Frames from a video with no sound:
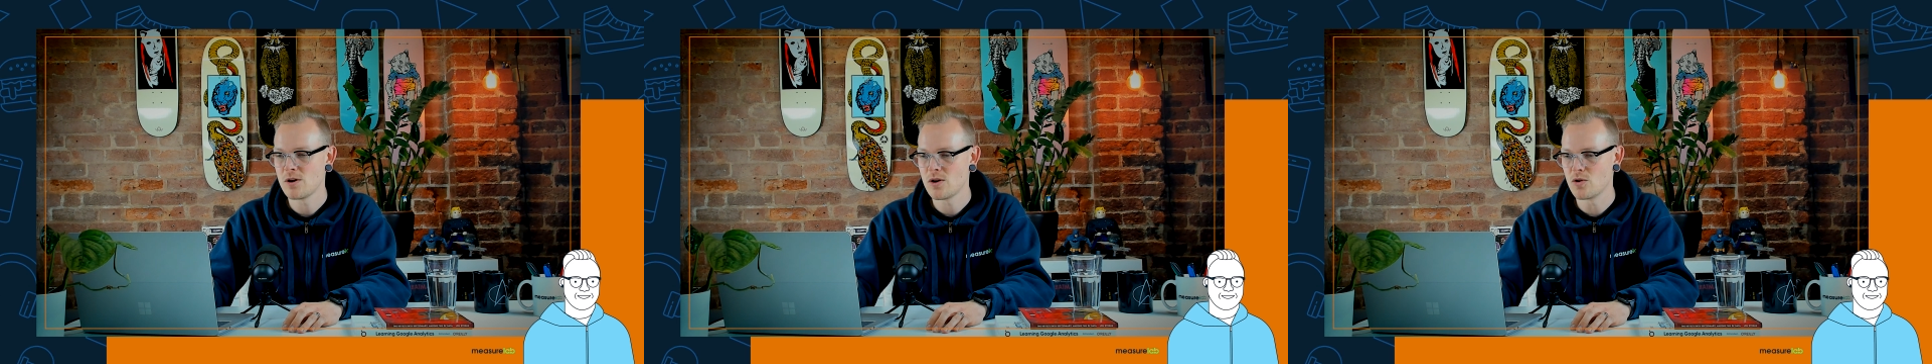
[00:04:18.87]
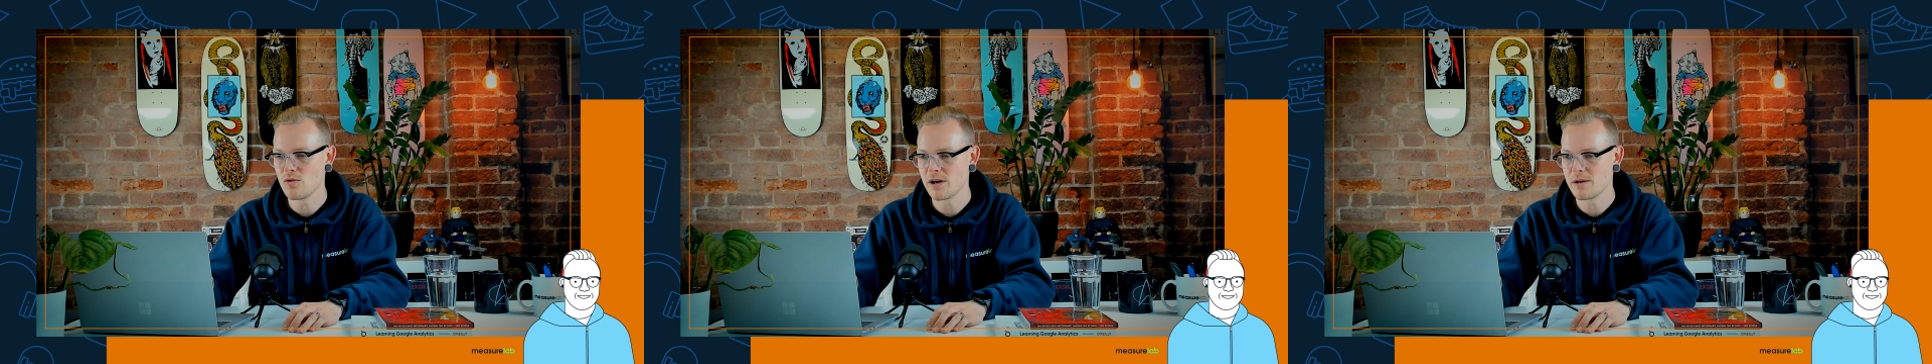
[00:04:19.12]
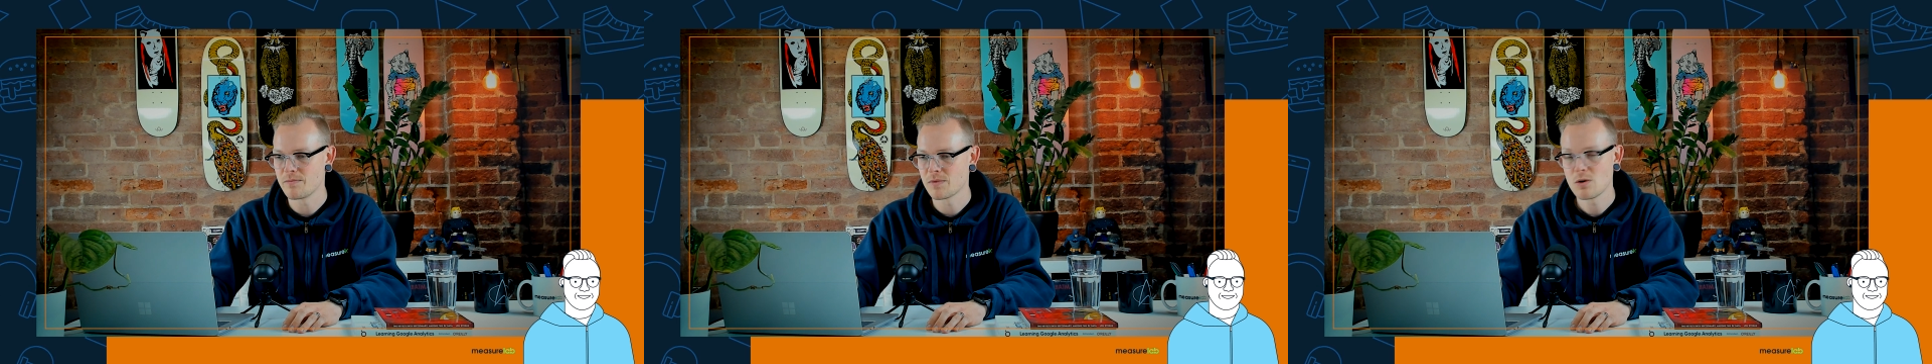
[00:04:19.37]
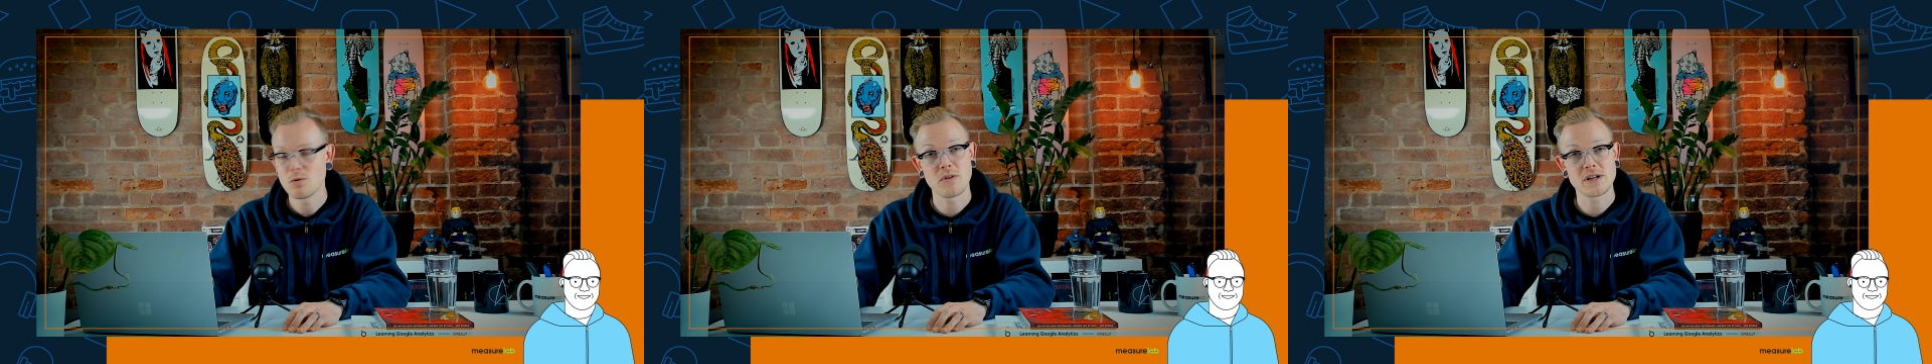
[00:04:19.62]
All right,
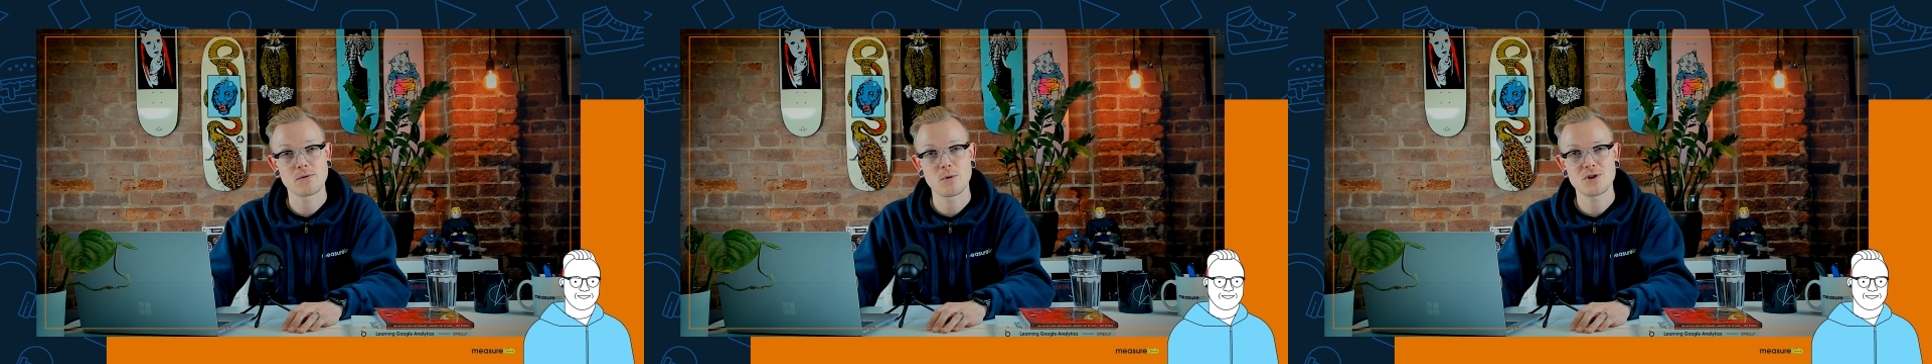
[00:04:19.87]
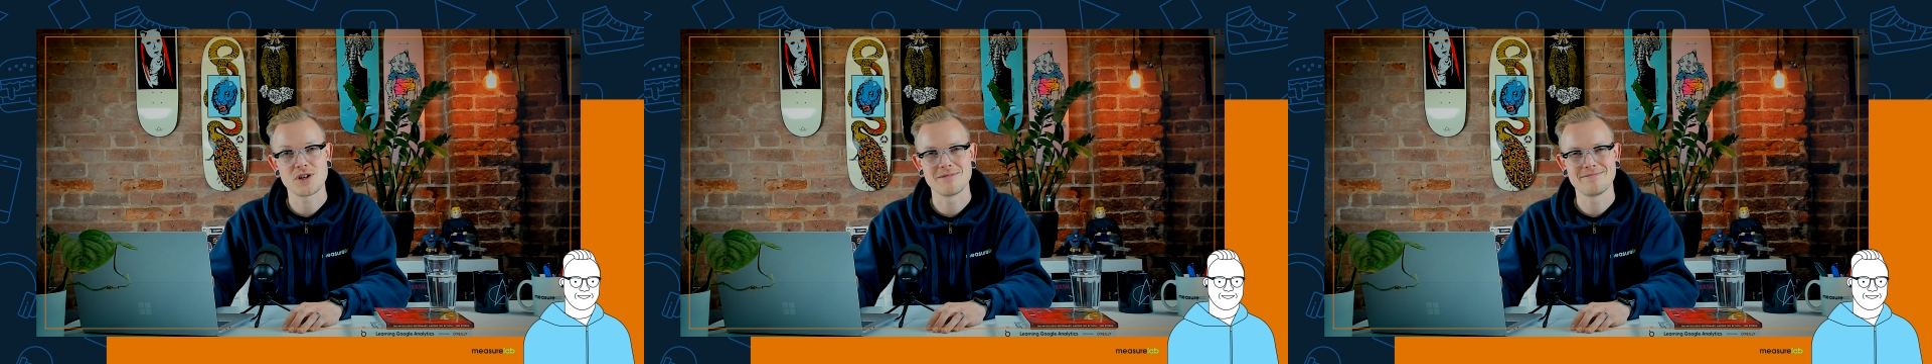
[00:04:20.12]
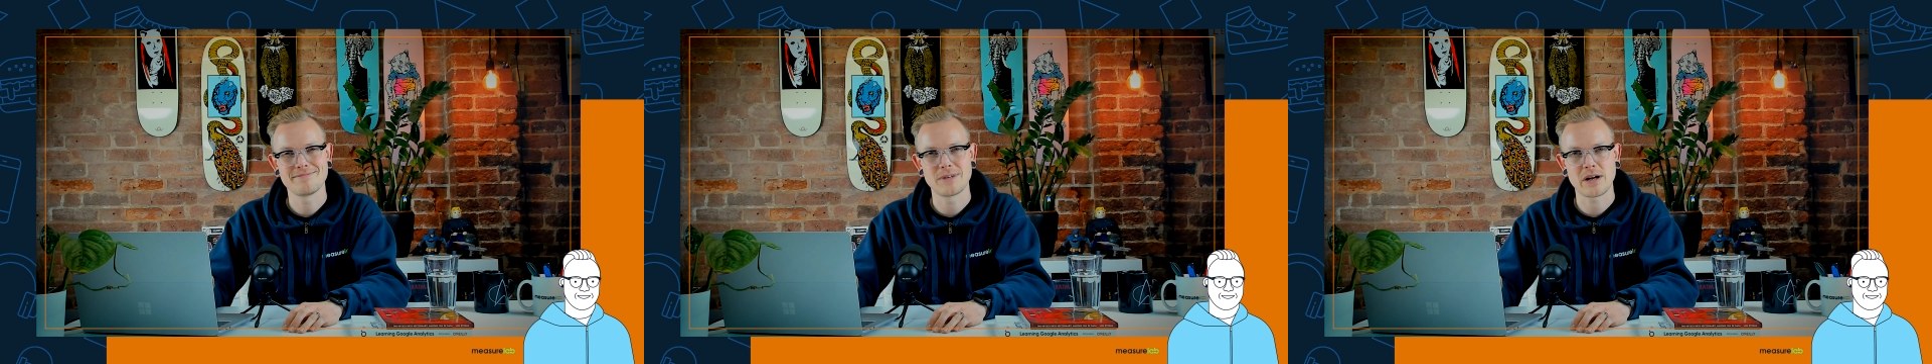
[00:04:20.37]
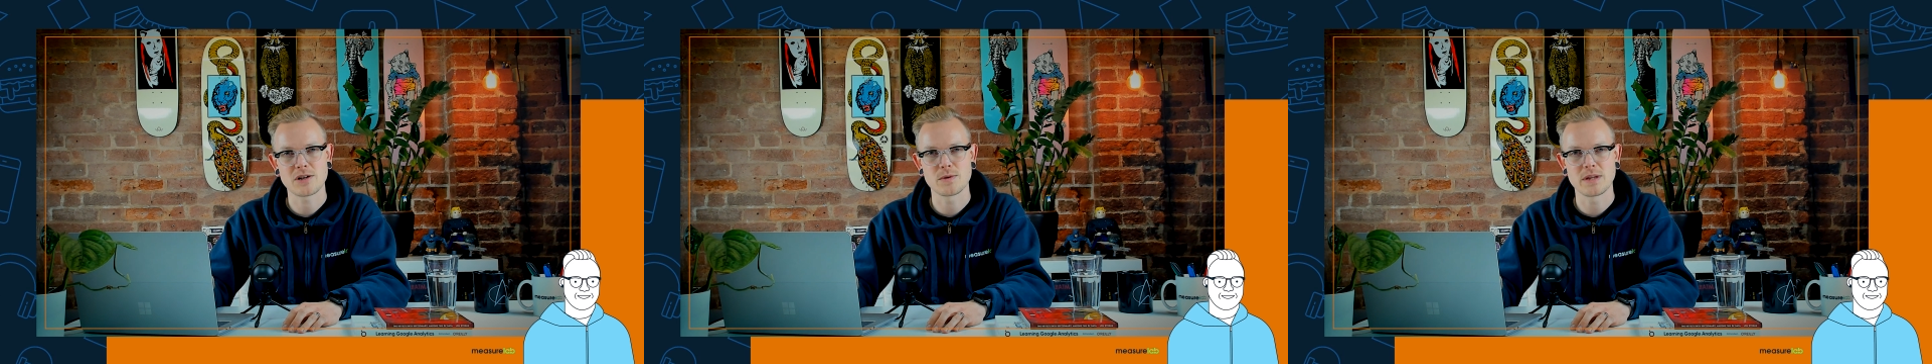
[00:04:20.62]
well, thanks for watching. I'll
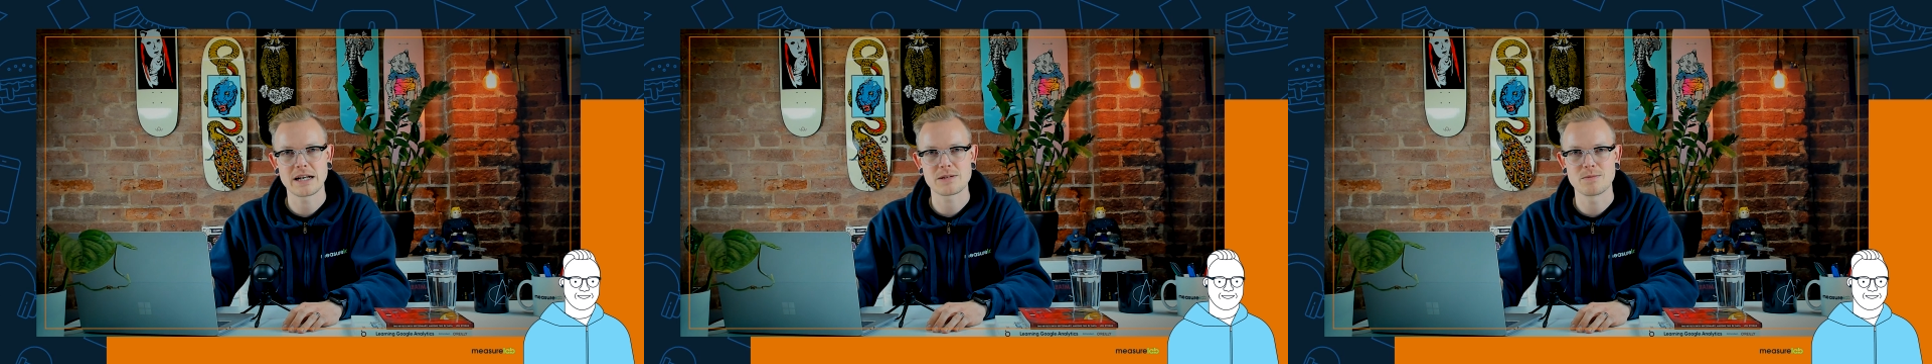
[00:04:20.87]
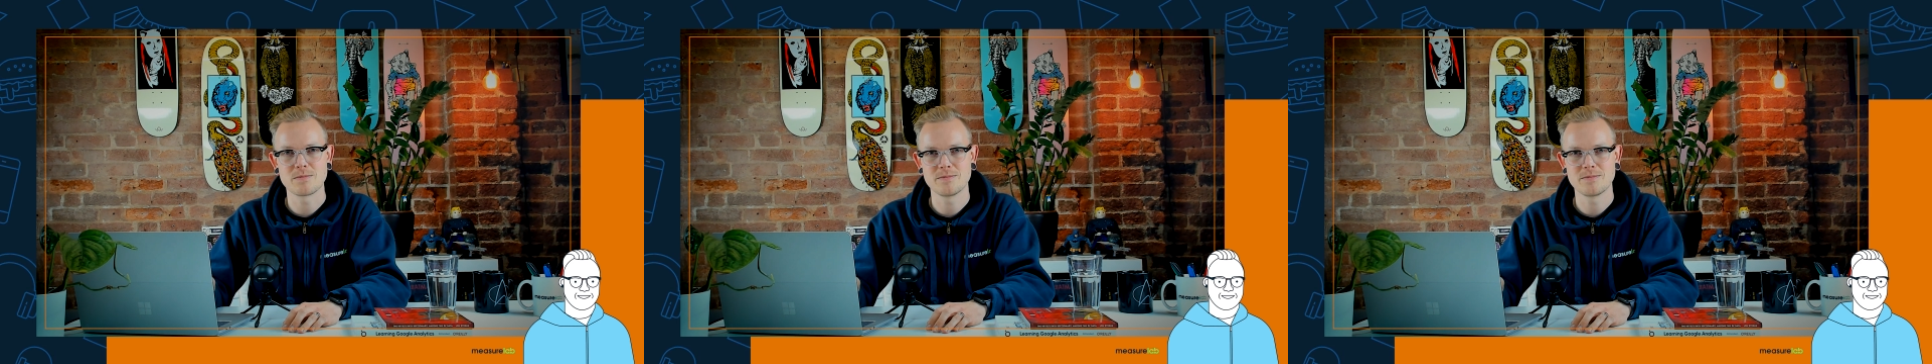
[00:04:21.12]
catch you in the next one.